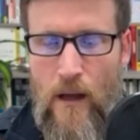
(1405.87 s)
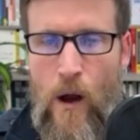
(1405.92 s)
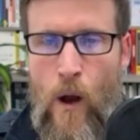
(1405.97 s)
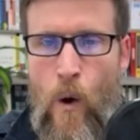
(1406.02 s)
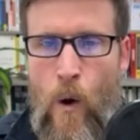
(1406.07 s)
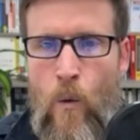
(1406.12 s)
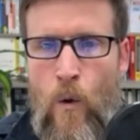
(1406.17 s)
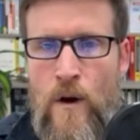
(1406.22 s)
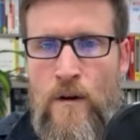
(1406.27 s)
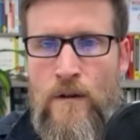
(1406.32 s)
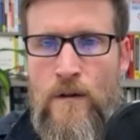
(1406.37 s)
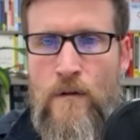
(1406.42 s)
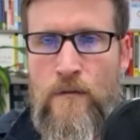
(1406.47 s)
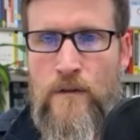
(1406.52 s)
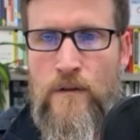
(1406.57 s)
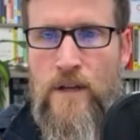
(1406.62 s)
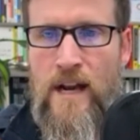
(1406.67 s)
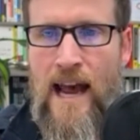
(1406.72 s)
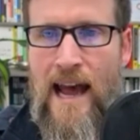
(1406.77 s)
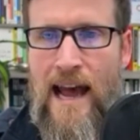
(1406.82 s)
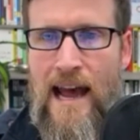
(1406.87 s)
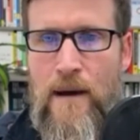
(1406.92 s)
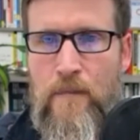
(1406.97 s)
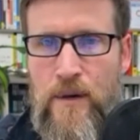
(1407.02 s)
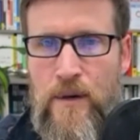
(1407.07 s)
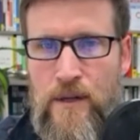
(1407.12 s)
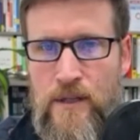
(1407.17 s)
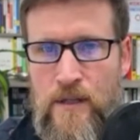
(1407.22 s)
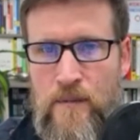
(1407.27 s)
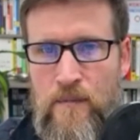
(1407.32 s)
what often
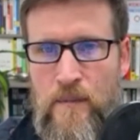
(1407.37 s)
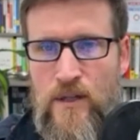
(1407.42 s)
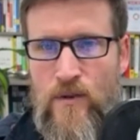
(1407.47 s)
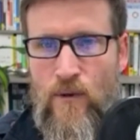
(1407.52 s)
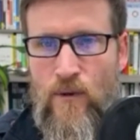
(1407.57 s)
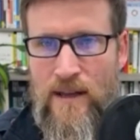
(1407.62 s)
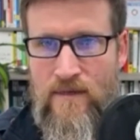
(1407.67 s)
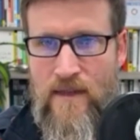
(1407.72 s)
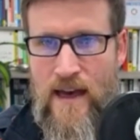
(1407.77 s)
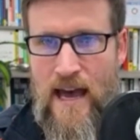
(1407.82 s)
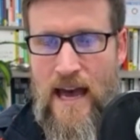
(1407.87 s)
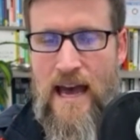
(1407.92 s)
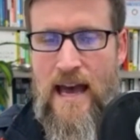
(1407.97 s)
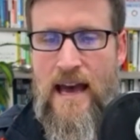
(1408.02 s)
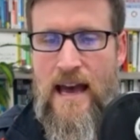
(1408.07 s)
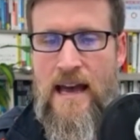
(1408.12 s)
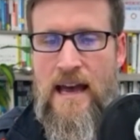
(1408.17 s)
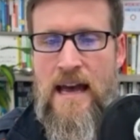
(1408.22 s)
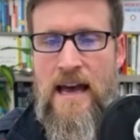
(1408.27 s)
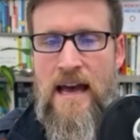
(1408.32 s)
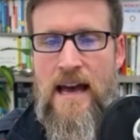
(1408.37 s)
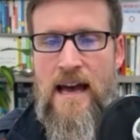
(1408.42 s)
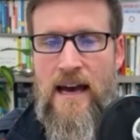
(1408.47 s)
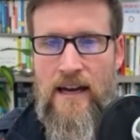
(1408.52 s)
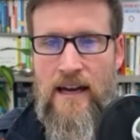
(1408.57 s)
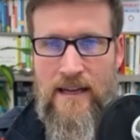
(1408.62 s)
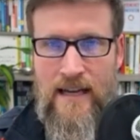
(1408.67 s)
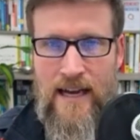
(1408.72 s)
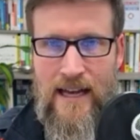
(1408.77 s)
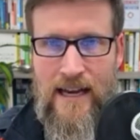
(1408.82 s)
happens between there
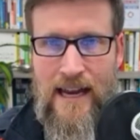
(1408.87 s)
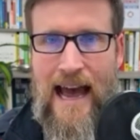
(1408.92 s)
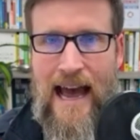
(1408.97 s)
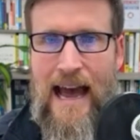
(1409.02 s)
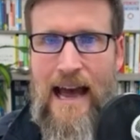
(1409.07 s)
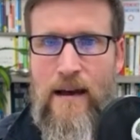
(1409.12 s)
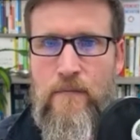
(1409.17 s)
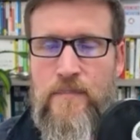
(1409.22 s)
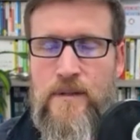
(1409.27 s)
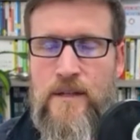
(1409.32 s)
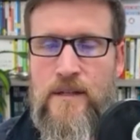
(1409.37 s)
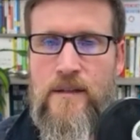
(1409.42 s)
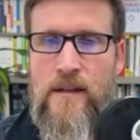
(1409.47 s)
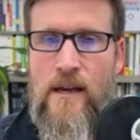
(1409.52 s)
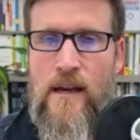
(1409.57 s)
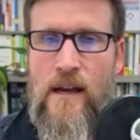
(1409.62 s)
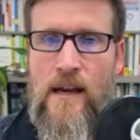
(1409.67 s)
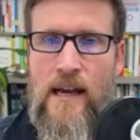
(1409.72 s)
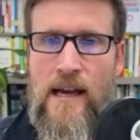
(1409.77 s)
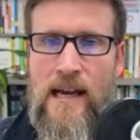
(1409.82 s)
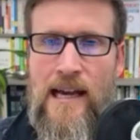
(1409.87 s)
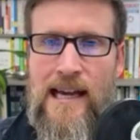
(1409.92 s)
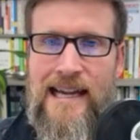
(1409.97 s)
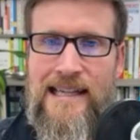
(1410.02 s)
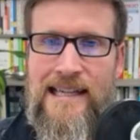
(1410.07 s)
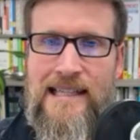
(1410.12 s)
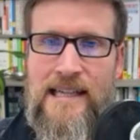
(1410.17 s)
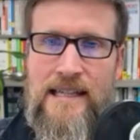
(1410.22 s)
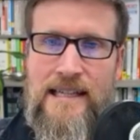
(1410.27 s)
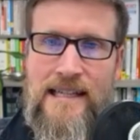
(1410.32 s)
and collapse
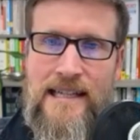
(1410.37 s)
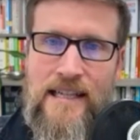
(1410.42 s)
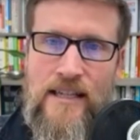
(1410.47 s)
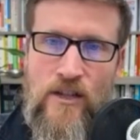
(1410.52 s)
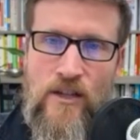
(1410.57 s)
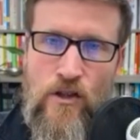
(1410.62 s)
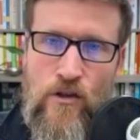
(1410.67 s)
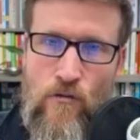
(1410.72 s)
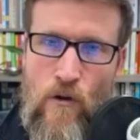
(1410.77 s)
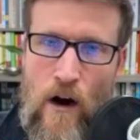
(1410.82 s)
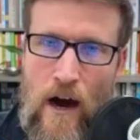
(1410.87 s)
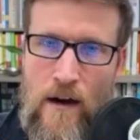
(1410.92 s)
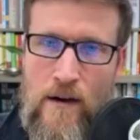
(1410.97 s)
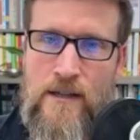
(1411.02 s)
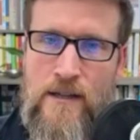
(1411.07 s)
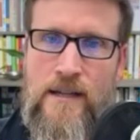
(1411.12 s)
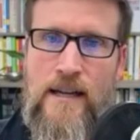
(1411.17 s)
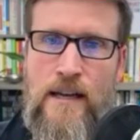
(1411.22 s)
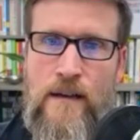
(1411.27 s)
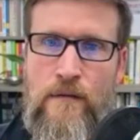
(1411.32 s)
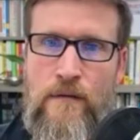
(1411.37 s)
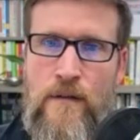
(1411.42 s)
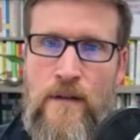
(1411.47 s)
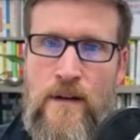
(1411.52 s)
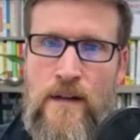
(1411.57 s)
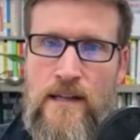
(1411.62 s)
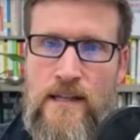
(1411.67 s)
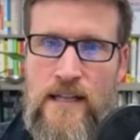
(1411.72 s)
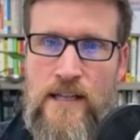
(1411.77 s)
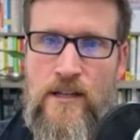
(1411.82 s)
is a destructive
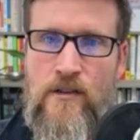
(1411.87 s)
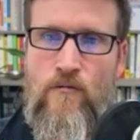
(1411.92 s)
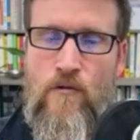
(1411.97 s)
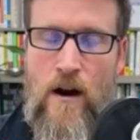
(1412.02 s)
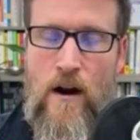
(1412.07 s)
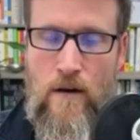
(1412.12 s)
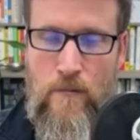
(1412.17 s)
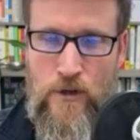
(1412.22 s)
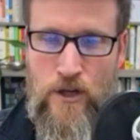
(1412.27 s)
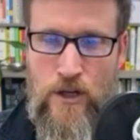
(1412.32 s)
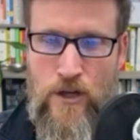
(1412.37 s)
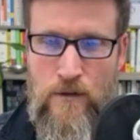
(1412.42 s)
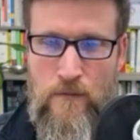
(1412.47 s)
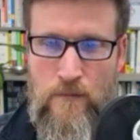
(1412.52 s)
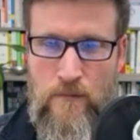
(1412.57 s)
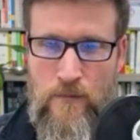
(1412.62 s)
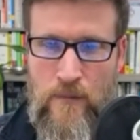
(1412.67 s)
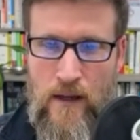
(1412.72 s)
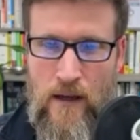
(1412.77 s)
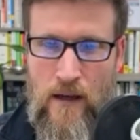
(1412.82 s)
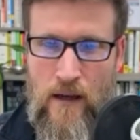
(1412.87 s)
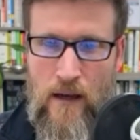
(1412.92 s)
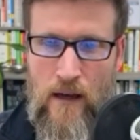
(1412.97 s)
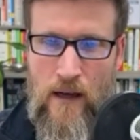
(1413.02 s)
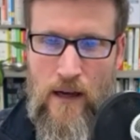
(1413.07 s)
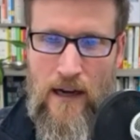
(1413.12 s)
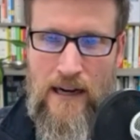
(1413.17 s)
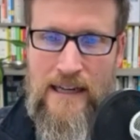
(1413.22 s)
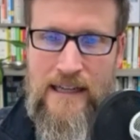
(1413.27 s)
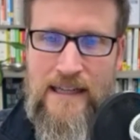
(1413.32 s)
disruption.
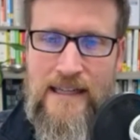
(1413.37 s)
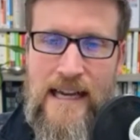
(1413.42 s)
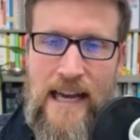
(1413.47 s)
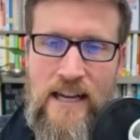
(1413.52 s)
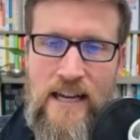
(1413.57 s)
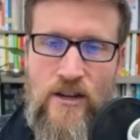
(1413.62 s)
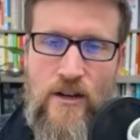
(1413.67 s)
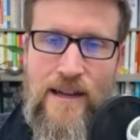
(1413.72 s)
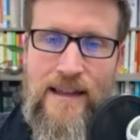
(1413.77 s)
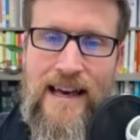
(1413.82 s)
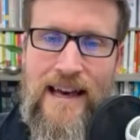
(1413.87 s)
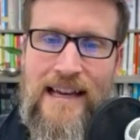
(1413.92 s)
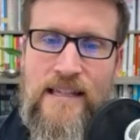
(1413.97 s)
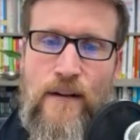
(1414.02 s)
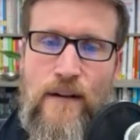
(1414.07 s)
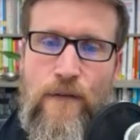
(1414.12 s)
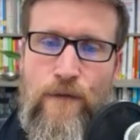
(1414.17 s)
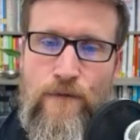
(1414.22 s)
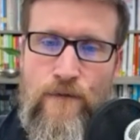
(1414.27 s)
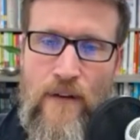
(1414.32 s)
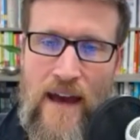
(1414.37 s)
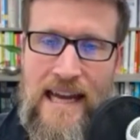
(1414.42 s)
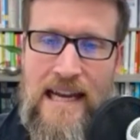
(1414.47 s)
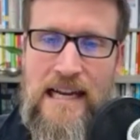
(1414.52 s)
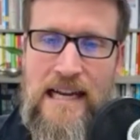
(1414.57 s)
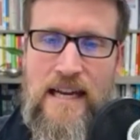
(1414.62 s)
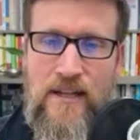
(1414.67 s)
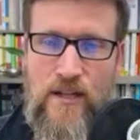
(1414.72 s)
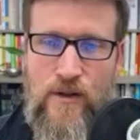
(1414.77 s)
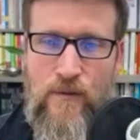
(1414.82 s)
And essentially, that's a
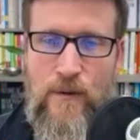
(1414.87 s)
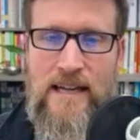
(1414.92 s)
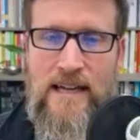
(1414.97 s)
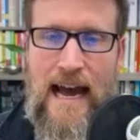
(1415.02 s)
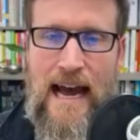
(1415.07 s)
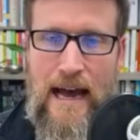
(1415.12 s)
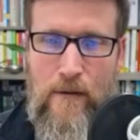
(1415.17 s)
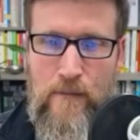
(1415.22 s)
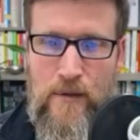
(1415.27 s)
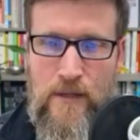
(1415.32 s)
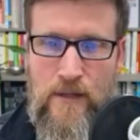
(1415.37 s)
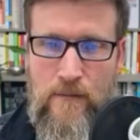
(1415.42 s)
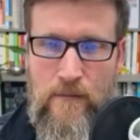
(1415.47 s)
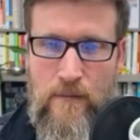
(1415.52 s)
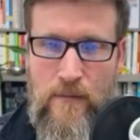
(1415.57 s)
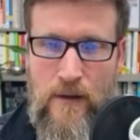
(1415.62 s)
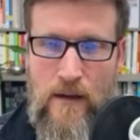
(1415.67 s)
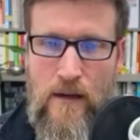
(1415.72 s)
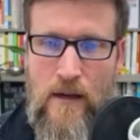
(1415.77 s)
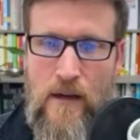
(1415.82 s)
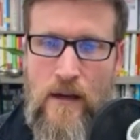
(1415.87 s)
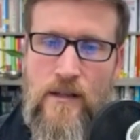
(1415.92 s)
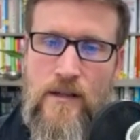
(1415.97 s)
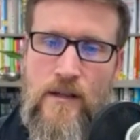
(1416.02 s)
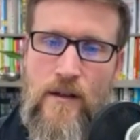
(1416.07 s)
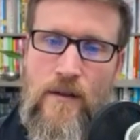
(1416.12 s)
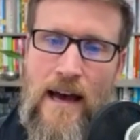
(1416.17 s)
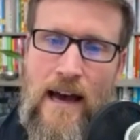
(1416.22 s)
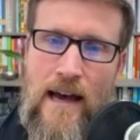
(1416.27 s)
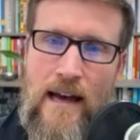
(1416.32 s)
failure to adapt.
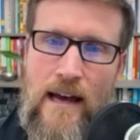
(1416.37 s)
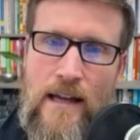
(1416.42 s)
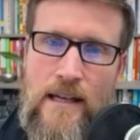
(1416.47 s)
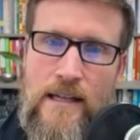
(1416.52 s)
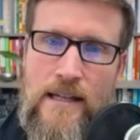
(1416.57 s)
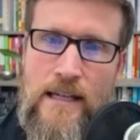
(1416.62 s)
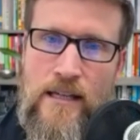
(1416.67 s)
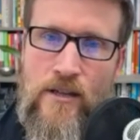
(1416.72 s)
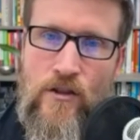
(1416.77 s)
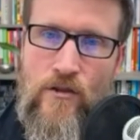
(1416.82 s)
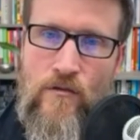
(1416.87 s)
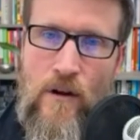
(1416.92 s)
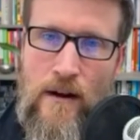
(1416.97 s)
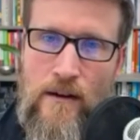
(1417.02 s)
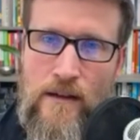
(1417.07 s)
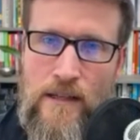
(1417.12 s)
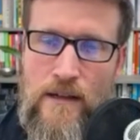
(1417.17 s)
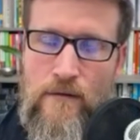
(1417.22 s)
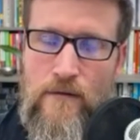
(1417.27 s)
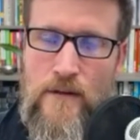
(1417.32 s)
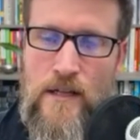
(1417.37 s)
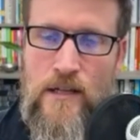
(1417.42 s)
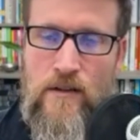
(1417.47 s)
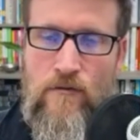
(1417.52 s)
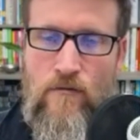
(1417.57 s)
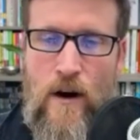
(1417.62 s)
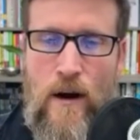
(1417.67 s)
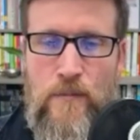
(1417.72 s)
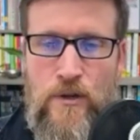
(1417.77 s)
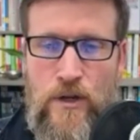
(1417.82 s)
So that destructive
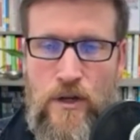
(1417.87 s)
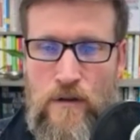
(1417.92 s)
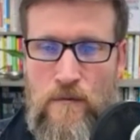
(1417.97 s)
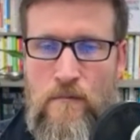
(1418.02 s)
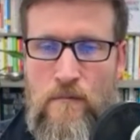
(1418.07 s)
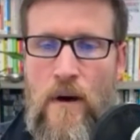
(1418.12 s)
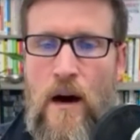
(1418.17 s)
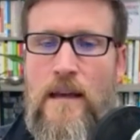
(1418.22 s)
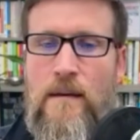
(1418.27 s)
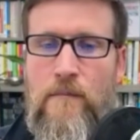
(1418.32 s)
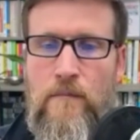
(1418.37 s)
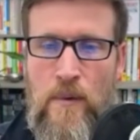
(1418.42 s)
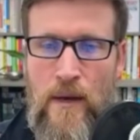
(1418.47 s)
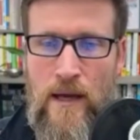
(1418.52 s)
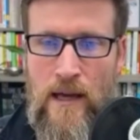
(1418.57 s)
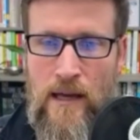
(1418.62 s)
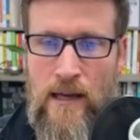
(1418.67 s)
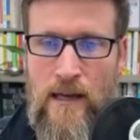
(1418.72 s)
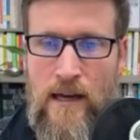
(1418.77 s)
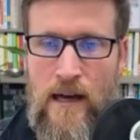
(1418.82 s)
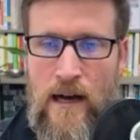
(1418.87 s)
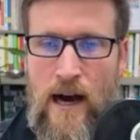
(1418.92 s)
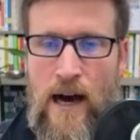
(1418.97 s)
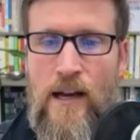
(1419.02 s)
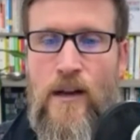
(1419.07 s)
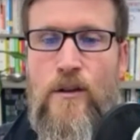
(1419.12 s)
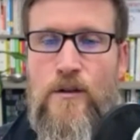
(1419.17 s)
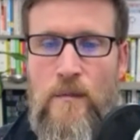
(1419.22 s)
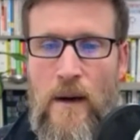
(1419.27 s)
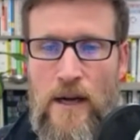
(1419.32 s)
disruption might be, I
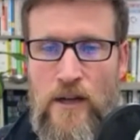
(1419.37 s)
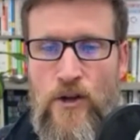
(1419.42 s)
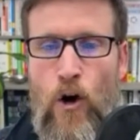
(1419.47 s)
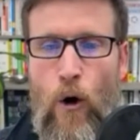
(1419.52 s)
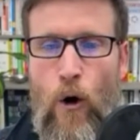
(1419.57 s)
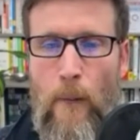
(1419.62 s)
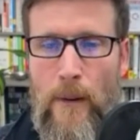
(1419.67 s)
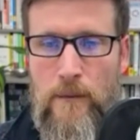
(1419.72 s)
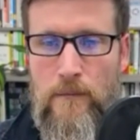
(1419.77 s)
lose my job,